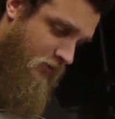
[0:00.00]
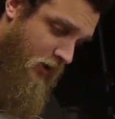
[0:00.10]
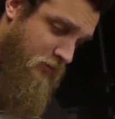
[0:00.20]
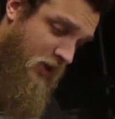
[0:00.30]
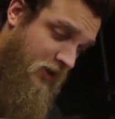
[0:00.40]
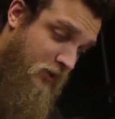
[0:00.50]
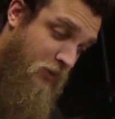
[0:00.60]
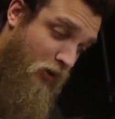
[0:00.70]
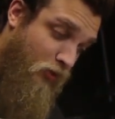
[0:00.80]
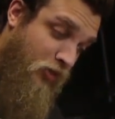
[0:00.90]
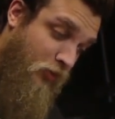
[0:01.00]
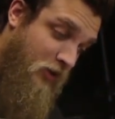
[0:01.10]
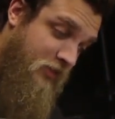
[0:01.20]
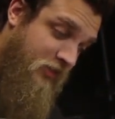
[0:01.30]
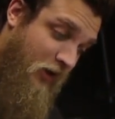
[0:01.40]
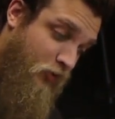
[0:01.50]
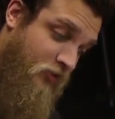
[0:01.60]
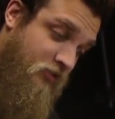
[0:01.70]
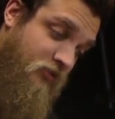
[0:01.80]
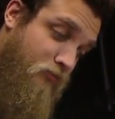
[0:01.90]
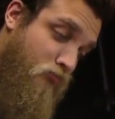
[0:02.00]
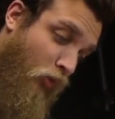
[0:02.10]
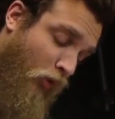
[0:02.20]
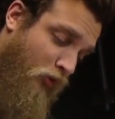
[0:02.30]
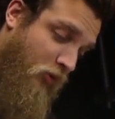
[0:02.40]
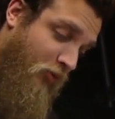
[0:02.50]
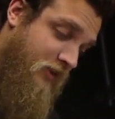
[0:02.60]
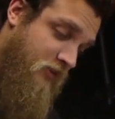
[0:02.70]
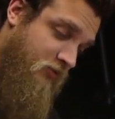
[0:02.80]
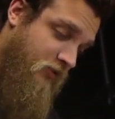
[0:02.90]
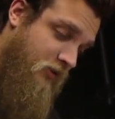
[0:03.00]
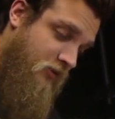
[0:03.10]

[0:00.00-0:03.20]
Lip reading: I'm getting about 3 thousandths more relief